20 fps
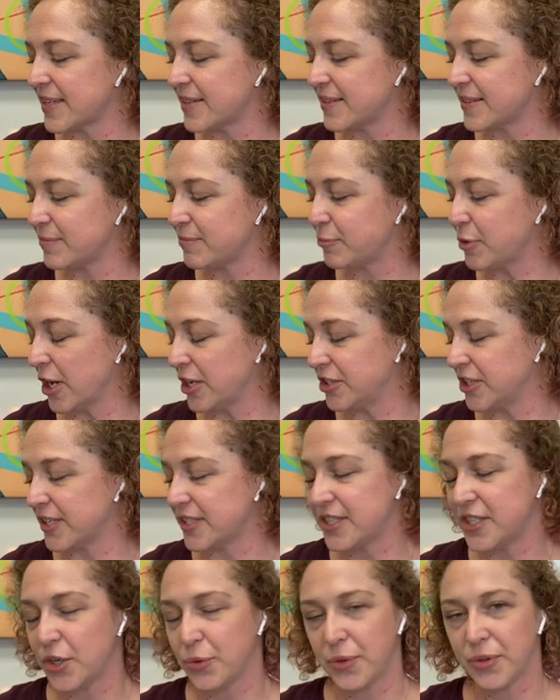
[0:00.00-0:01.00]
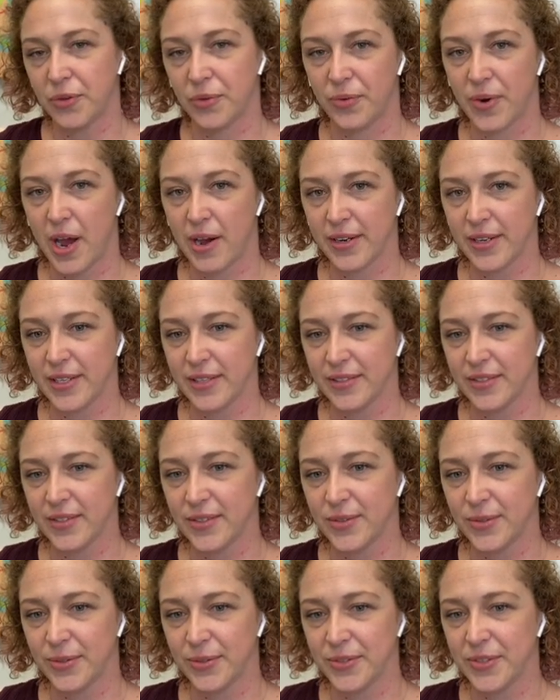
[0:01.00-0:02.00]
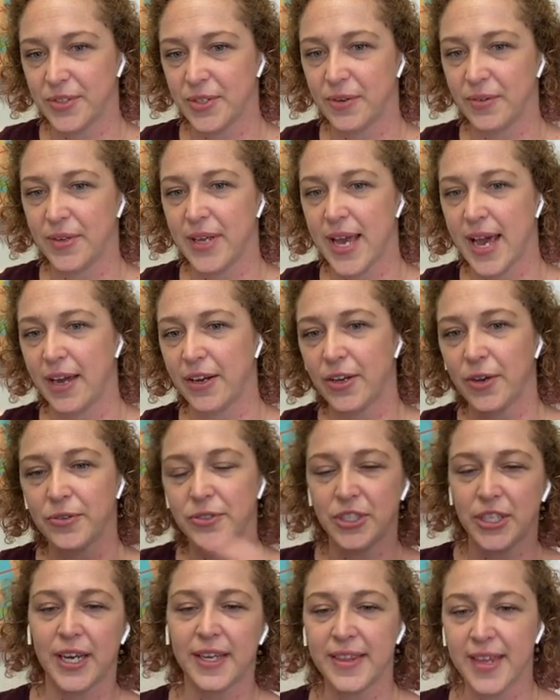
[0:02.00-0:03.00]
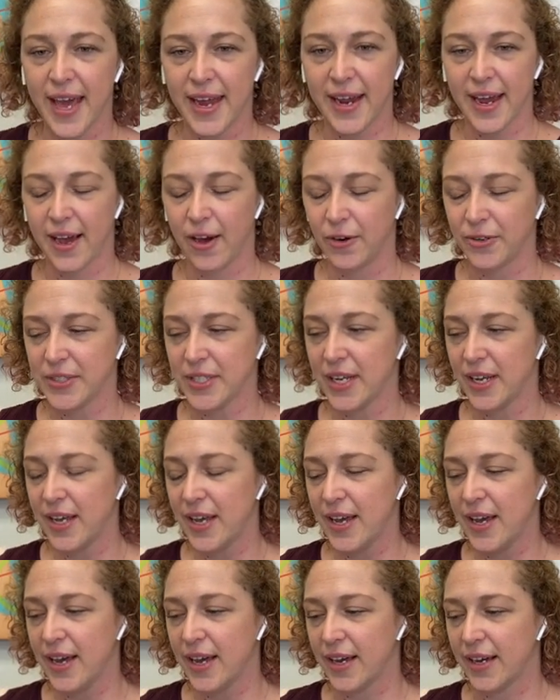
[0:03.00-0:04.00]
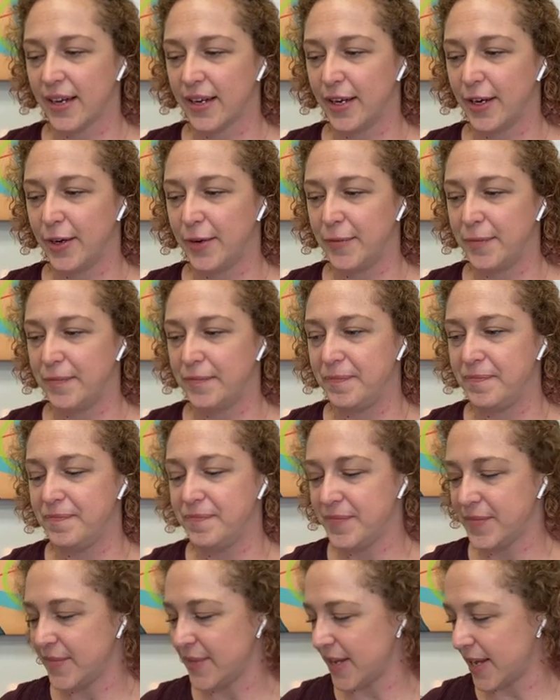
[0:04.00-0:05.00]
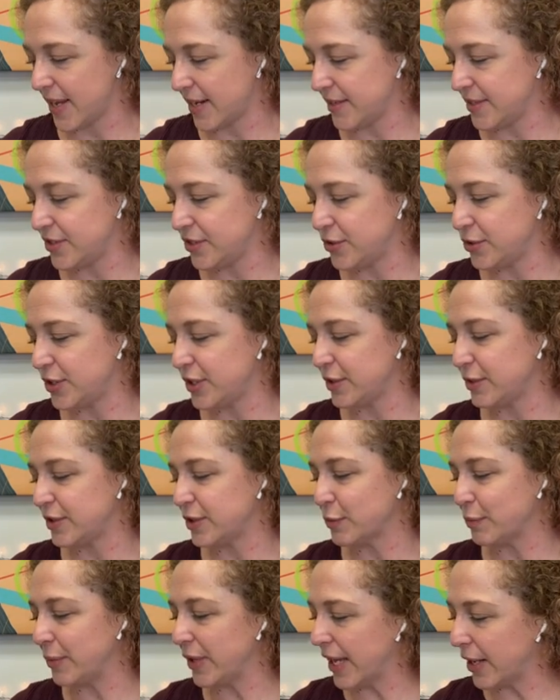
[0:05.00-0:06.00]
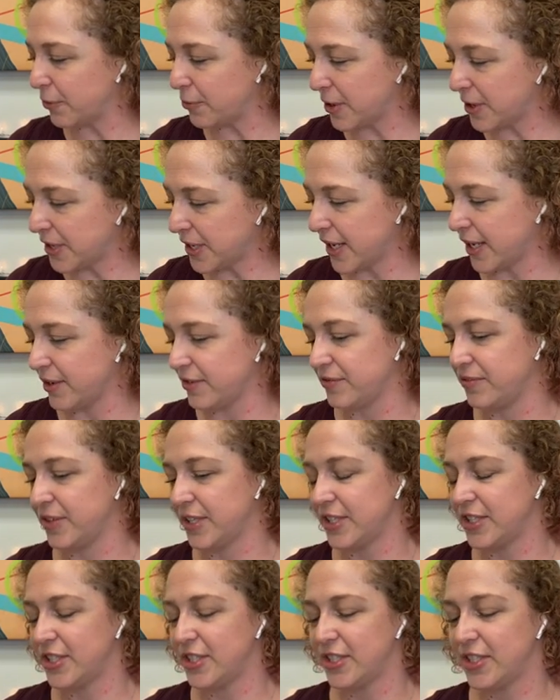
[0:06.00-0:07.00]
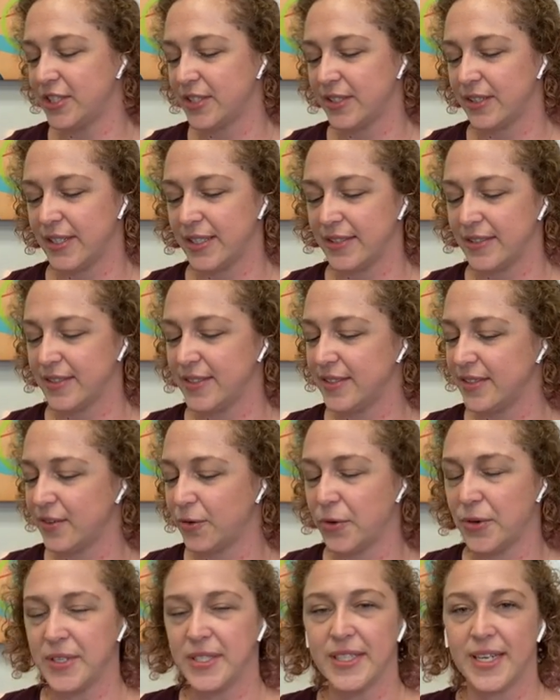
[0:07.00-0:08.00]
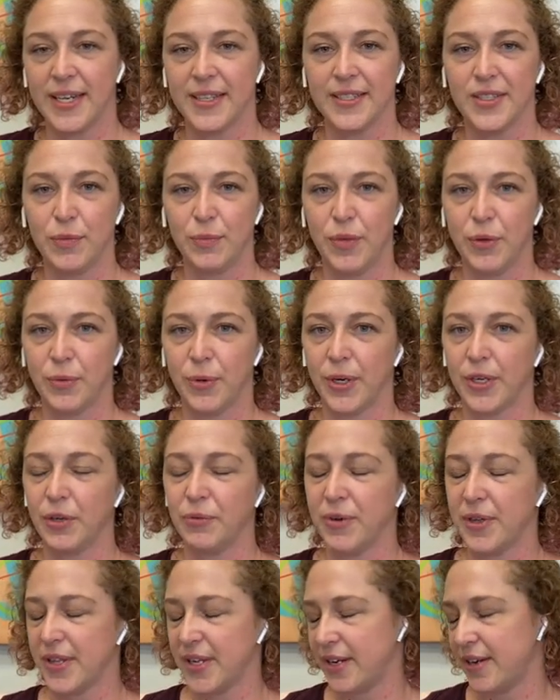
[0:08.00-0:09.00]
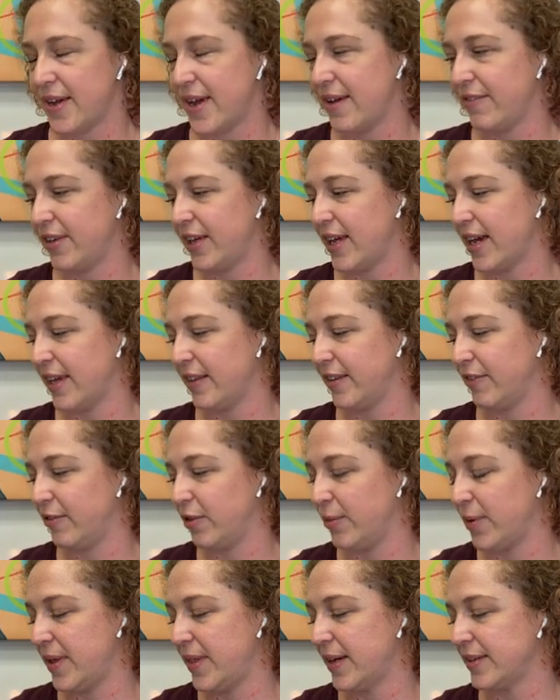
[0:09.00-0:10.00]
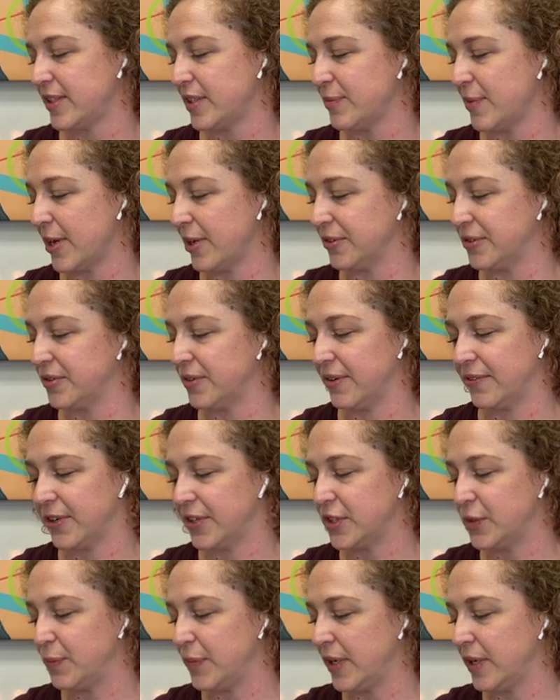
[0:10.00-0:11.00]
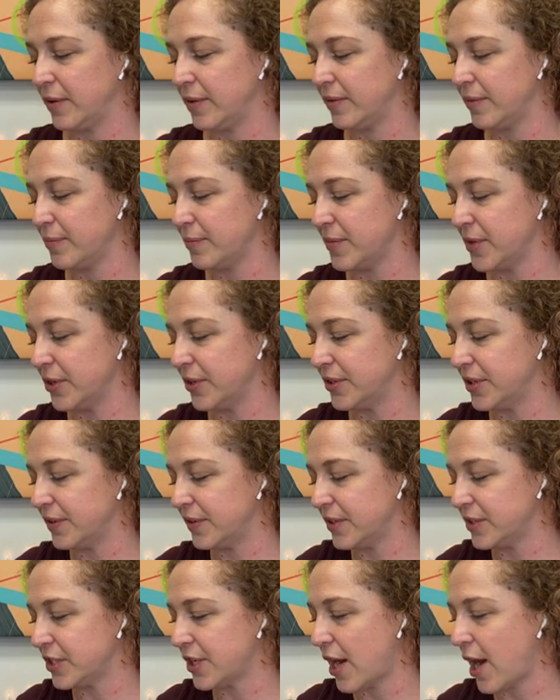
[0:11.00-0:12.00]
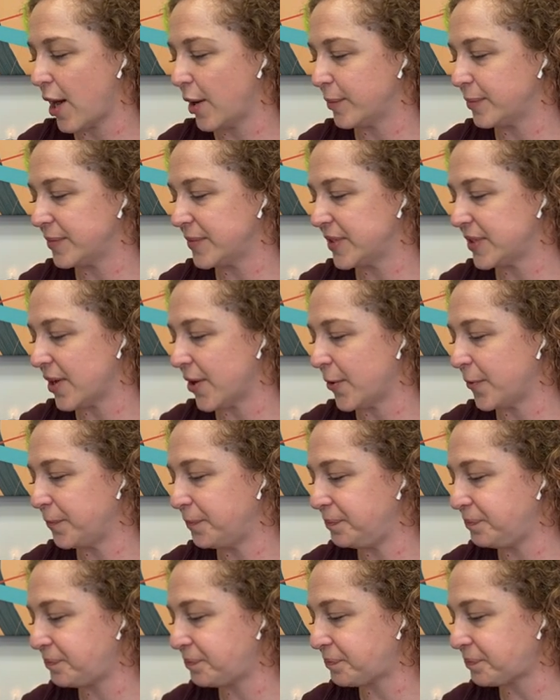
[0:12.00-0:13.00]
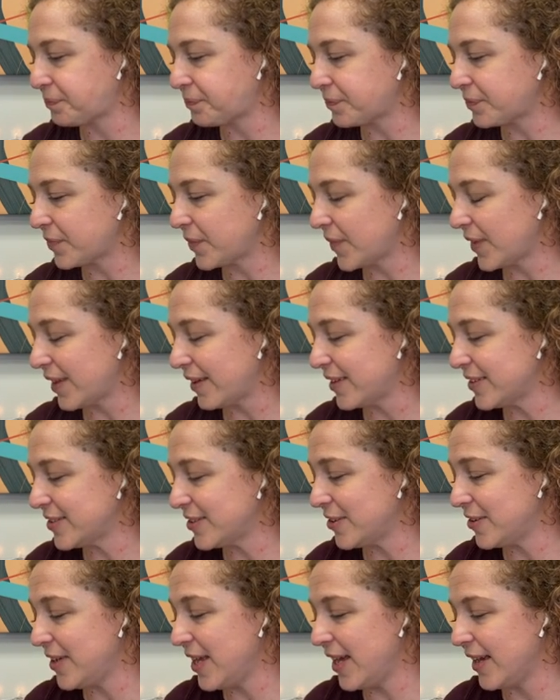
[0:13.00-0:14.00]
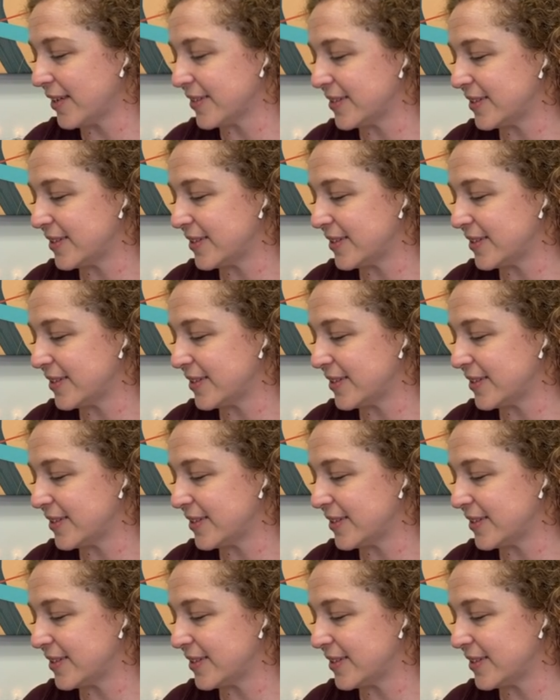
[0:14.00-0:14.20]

project here with the rocking stool. So yeah, go check that out. Um, And he's using some black walnut, which is always nice to be working with and to have it. I love the way that smells whenever it's being milled in the shop. So yes.